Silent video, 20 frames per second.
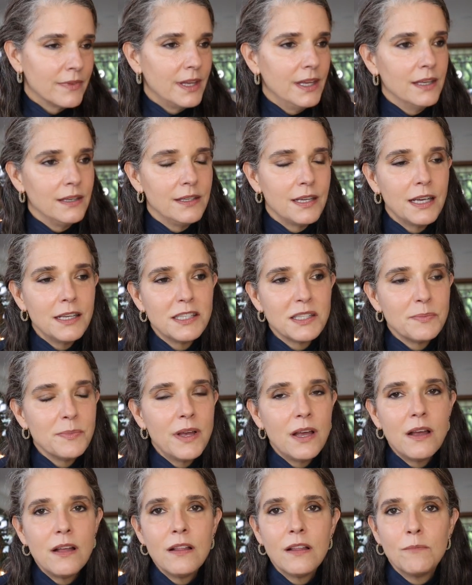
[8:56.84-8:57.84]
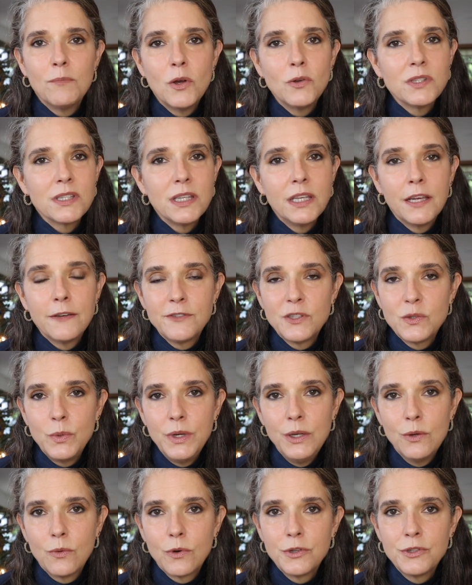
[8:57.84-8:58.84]
It does smell mostly of
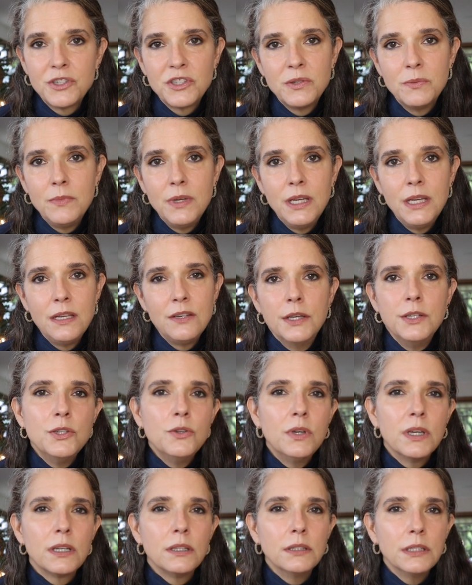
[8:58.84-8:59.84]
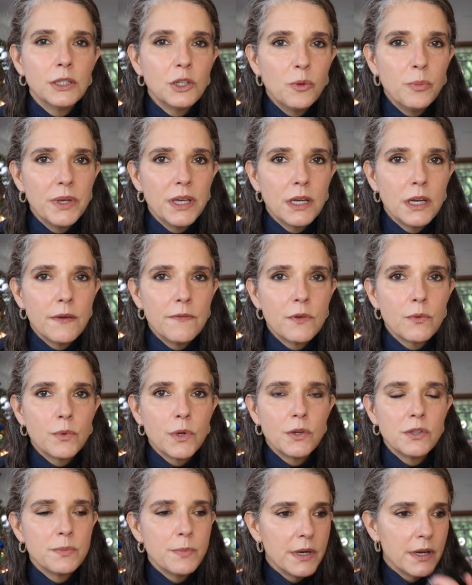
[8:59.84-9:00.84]
sweet orange to me. I do get a little bit of the
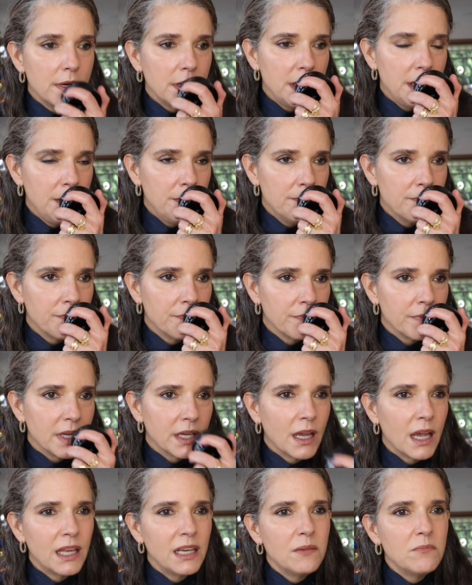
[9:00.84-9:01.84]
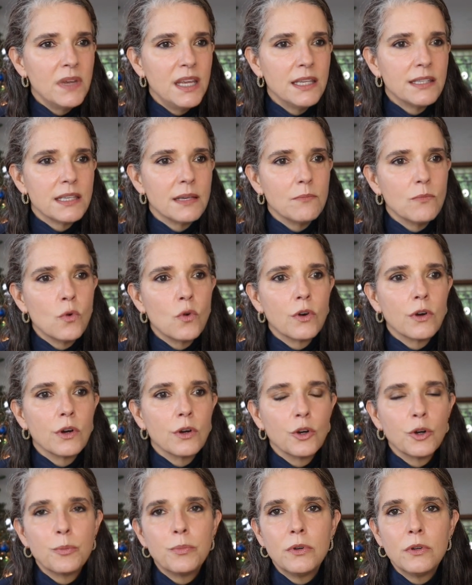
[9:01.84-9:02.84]
rosemary. It kind of makes it more
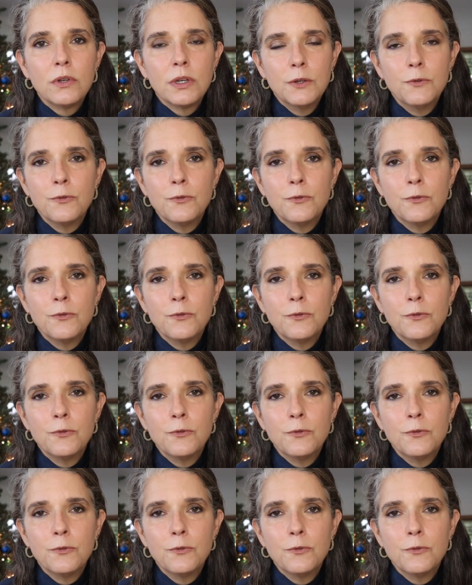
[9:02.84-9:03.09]
herbal